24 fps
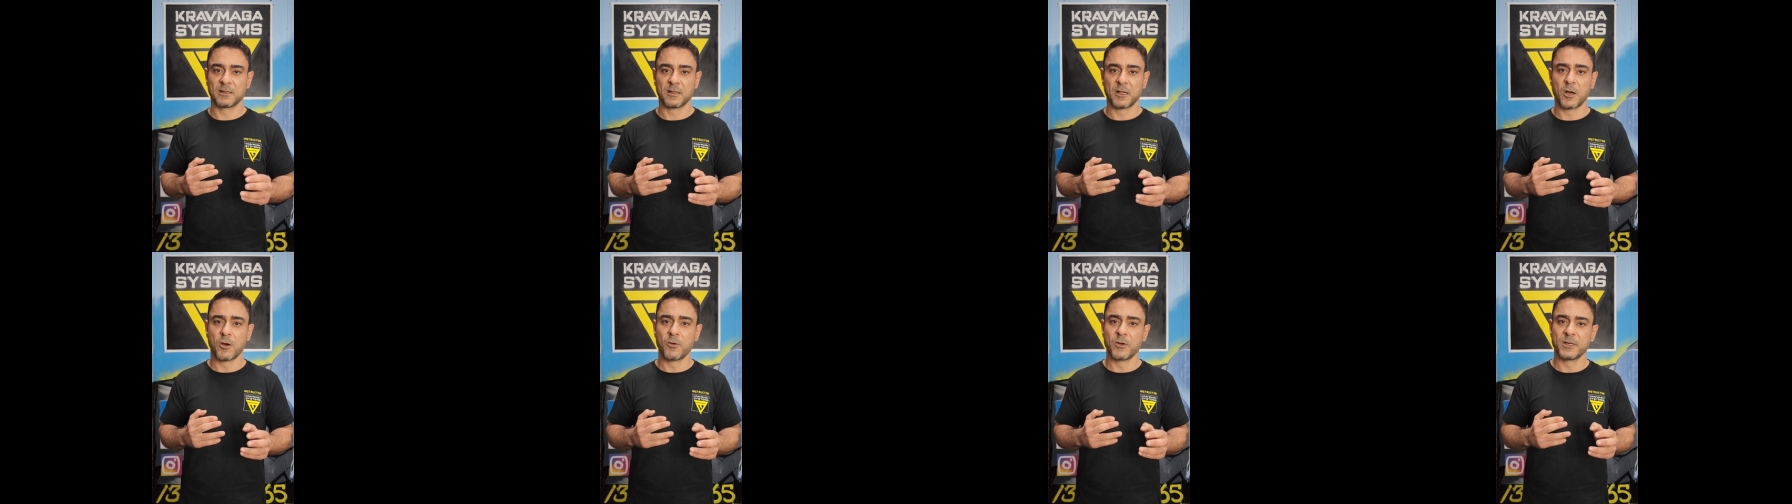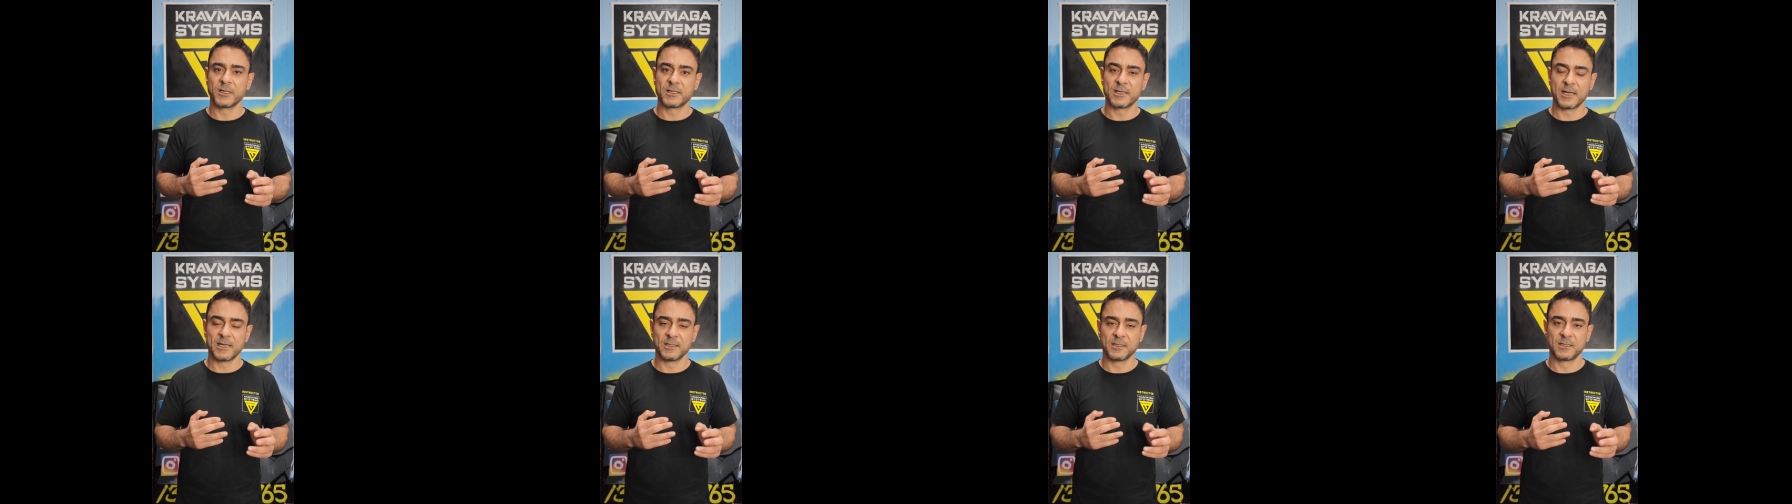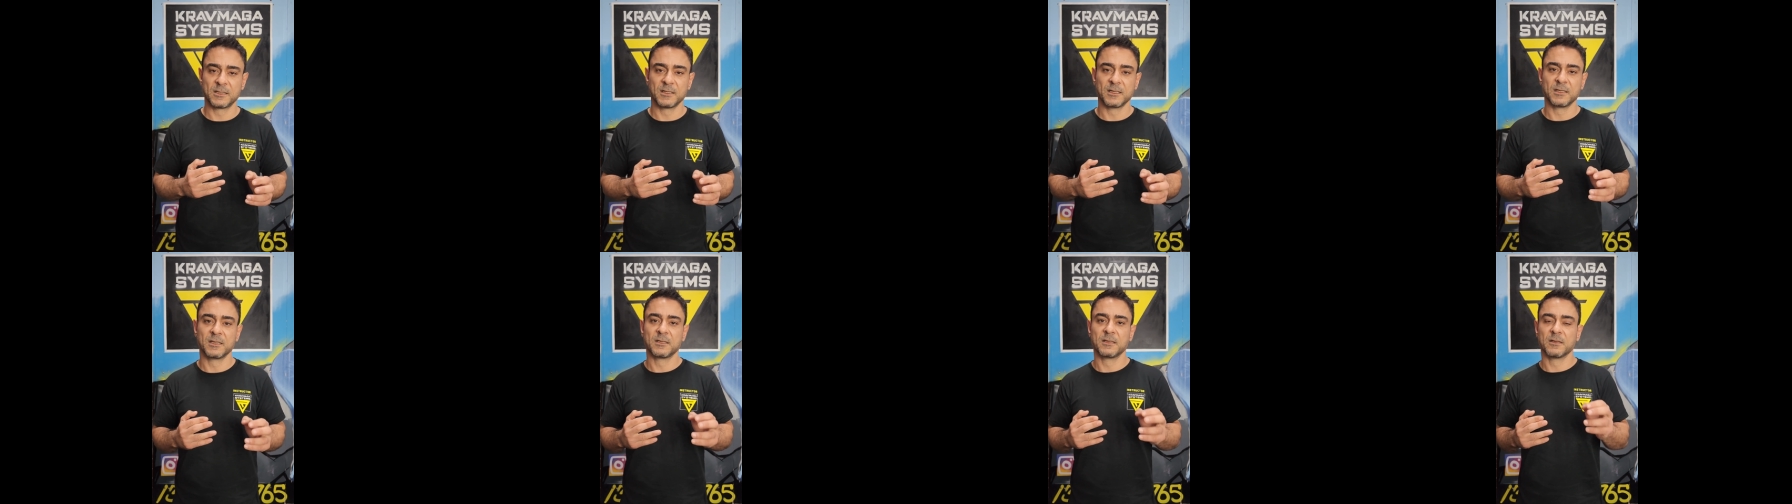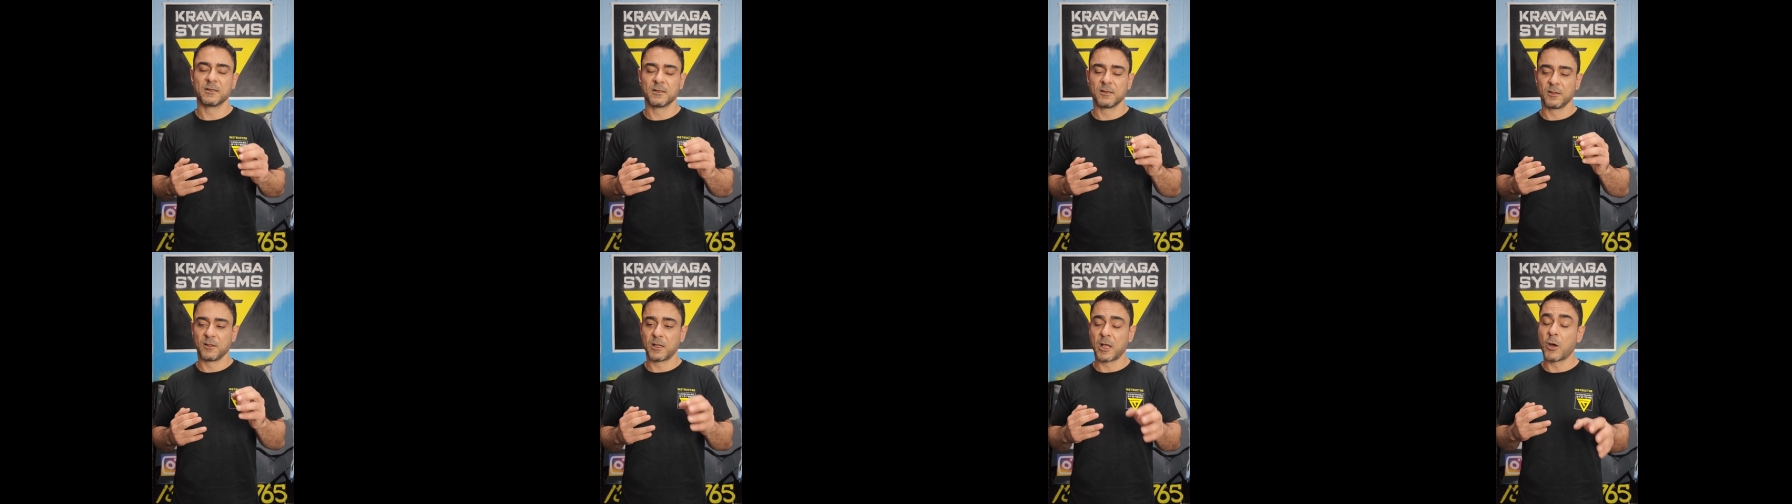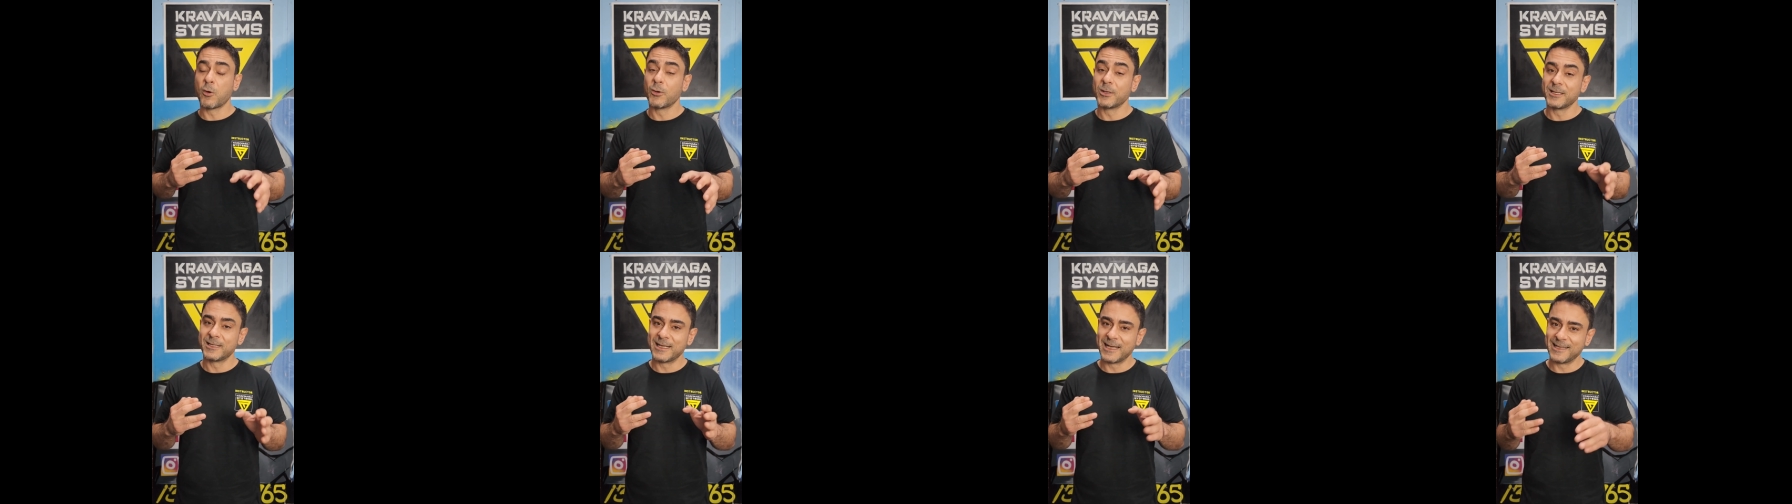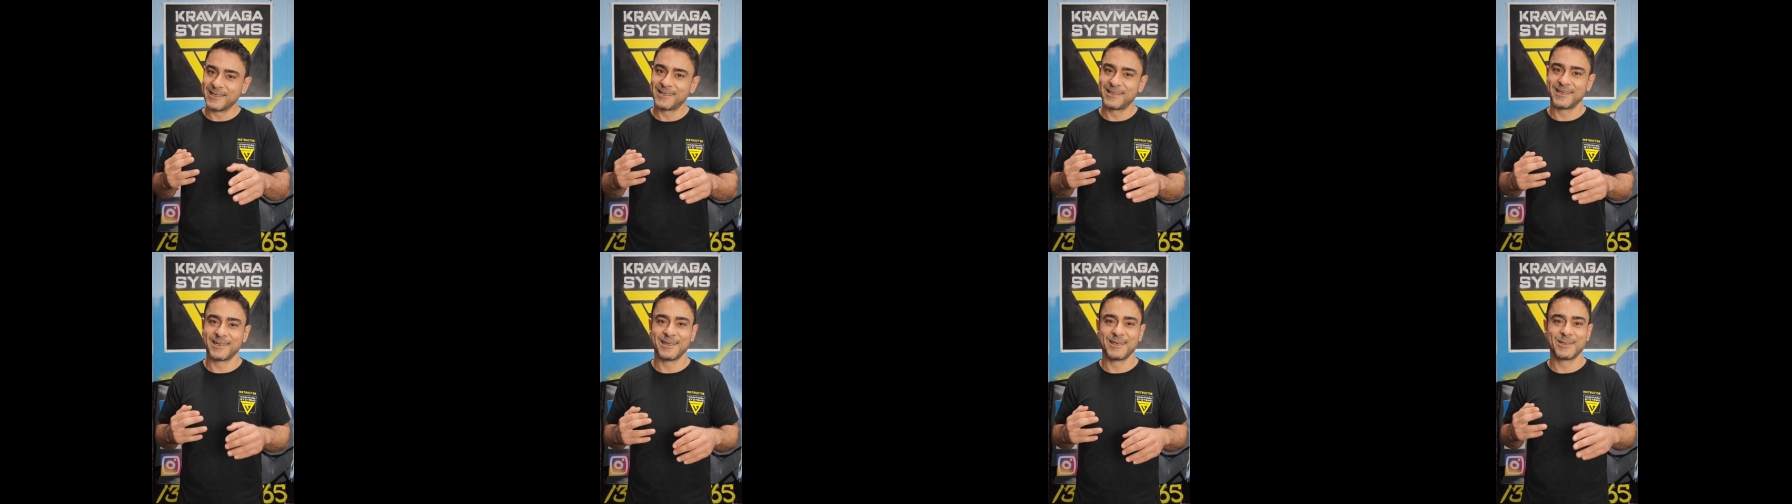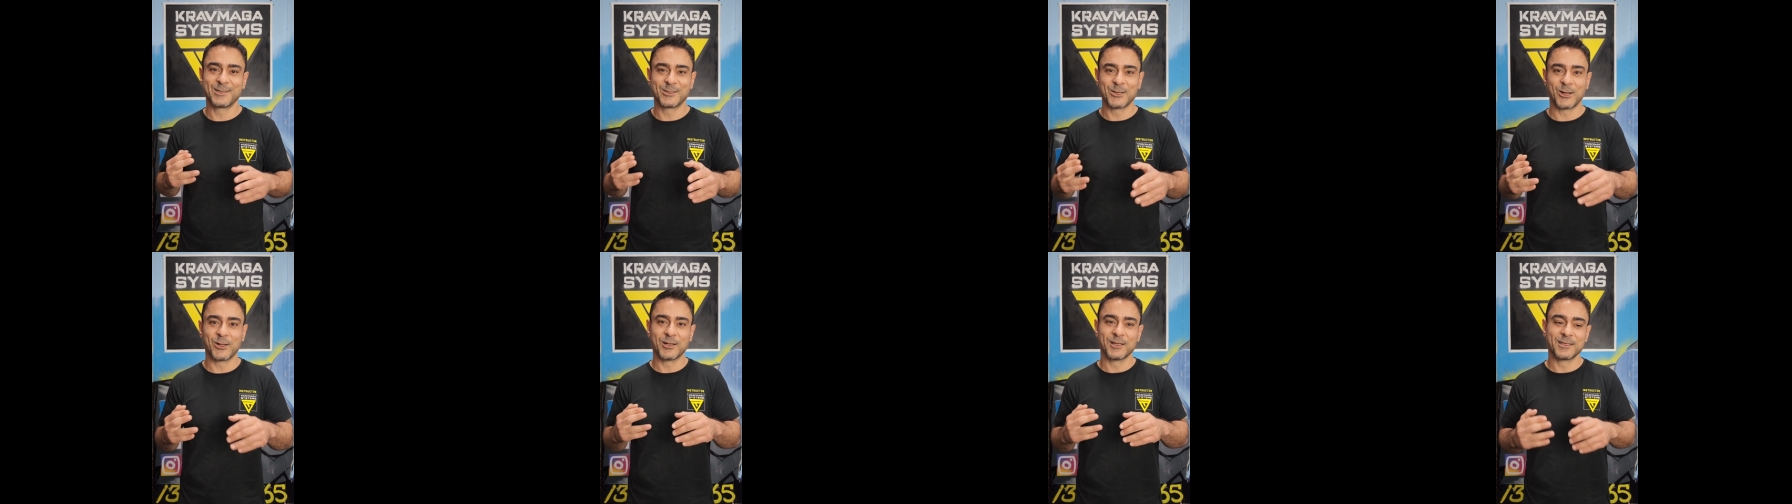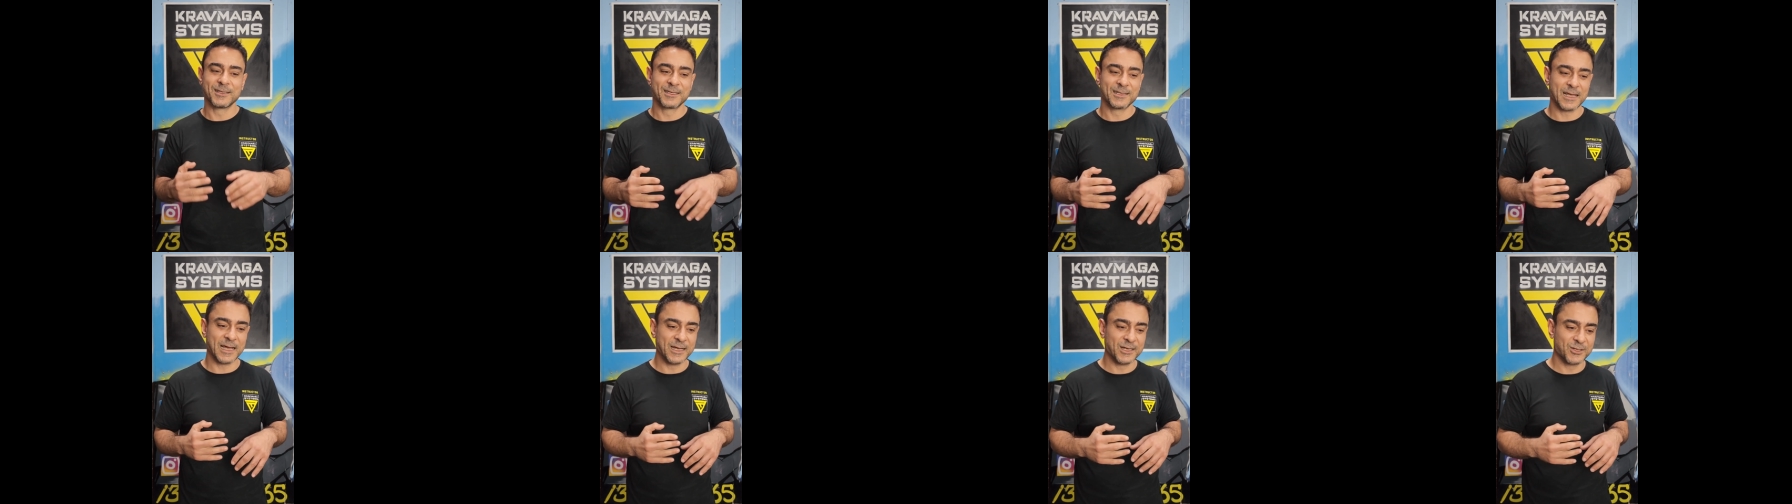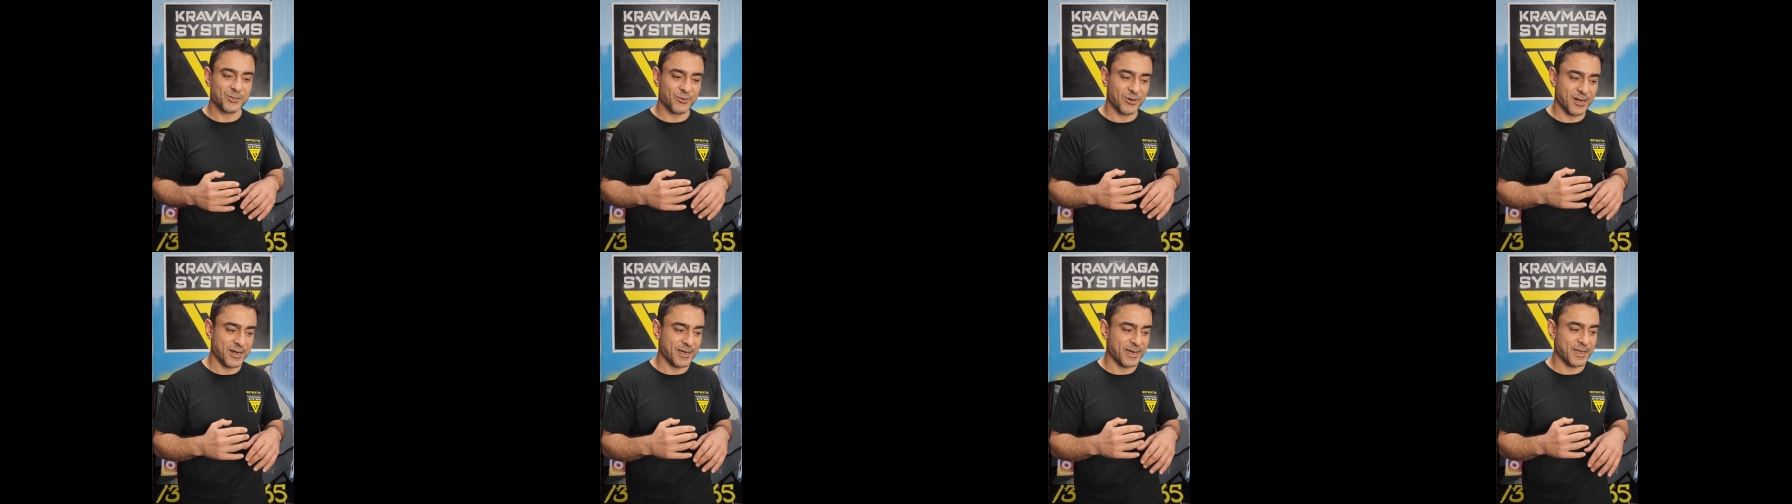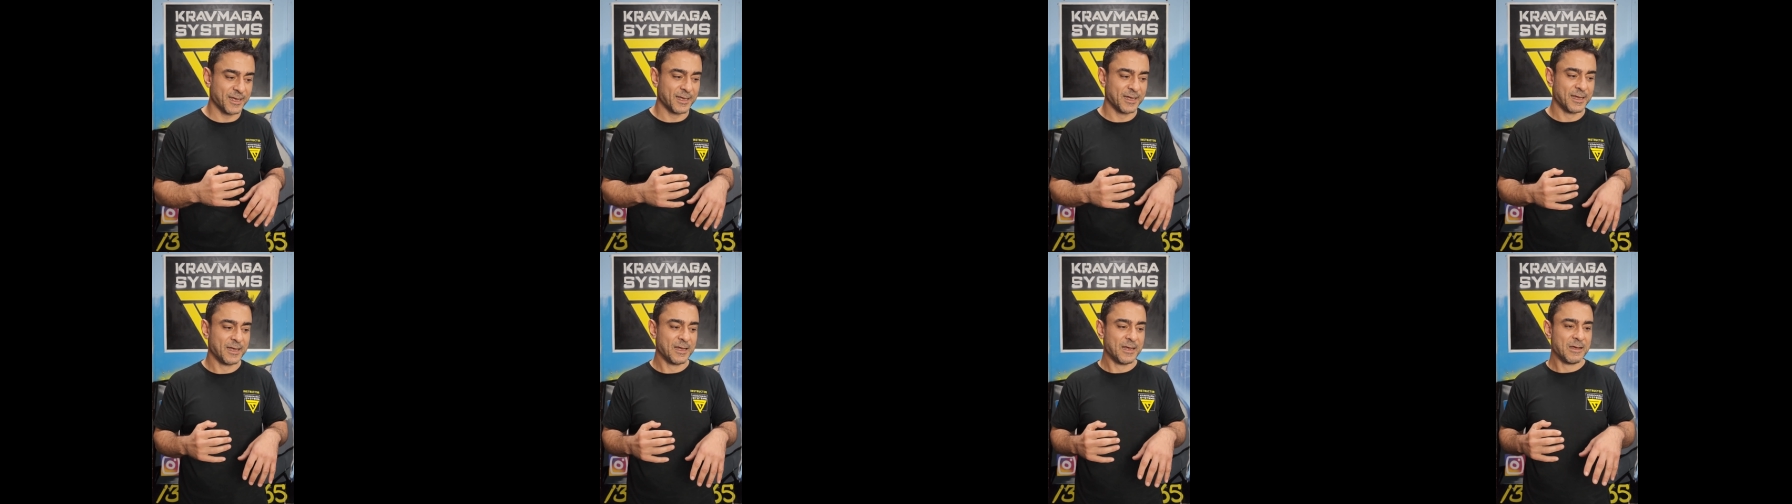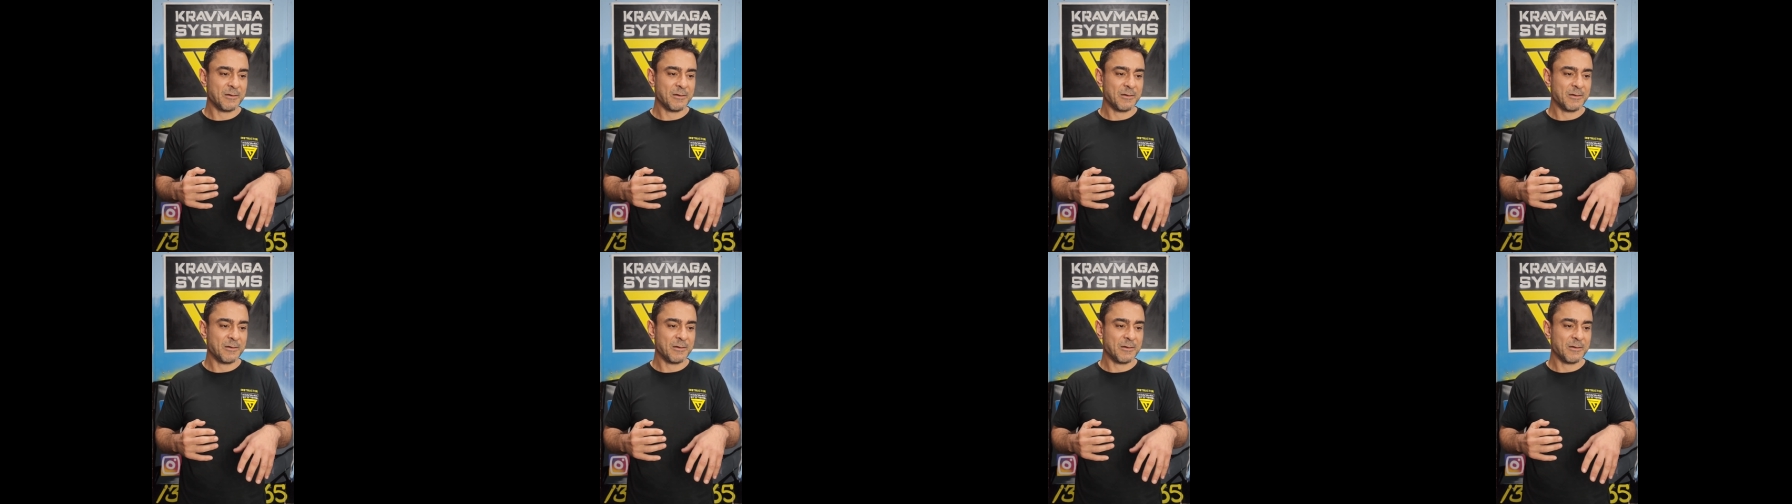low intensity solid state training.